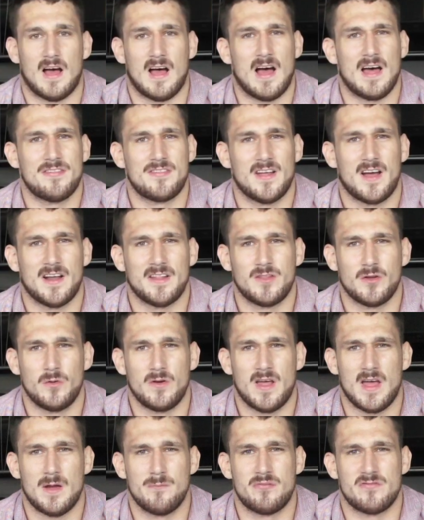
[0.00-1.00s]
I started
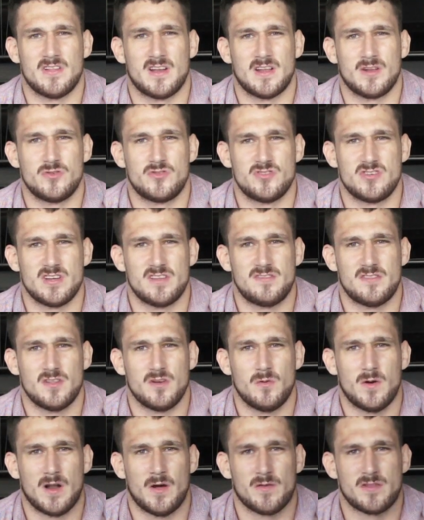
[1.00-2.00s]
doing Brazilian
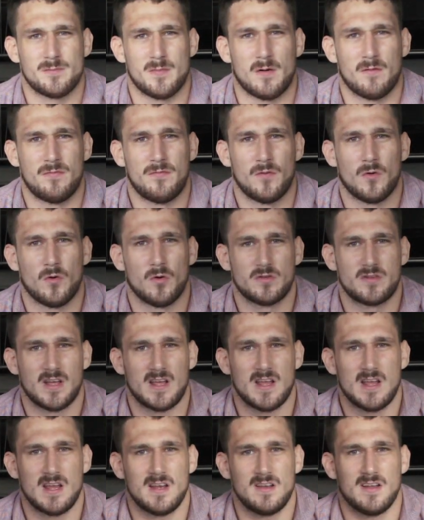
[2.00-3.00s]
Jiu-Jitsu when I was about
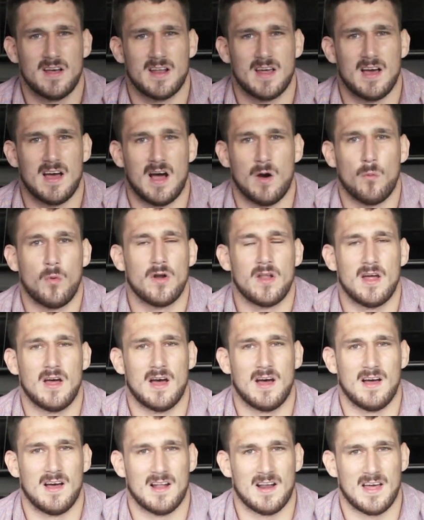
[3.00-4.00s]
14, and I won
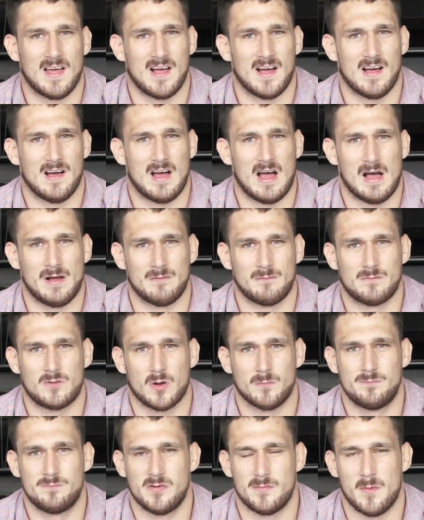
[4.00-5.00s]
I
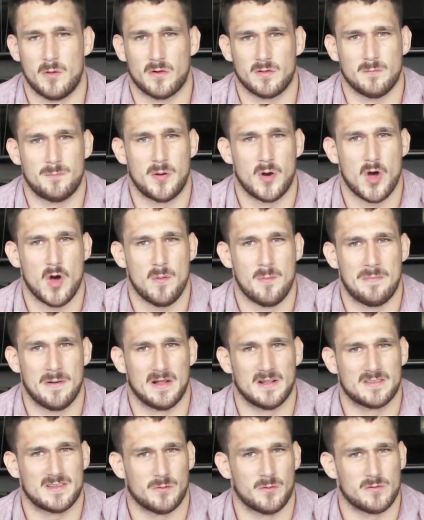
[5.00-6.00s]
got promoted to purple
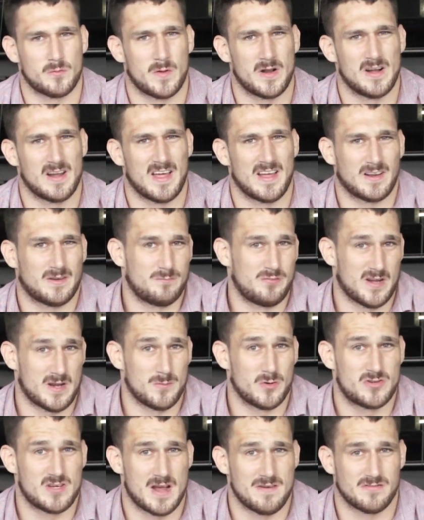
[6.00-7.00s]
belt. I was winning like
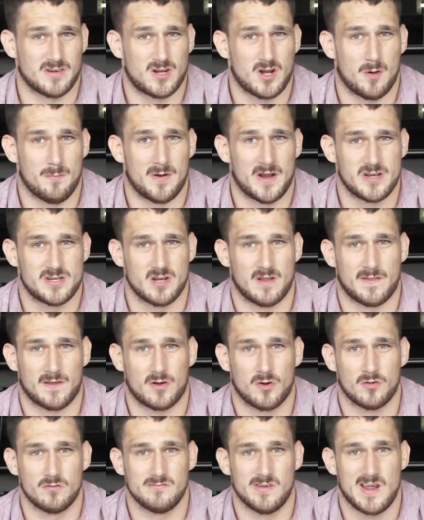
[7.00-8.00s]
pretty much every competition in the
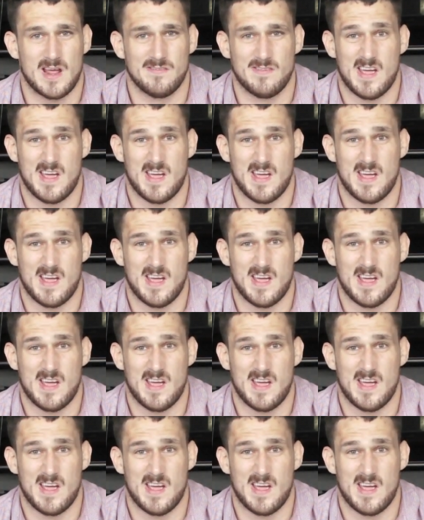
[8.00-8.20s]
country.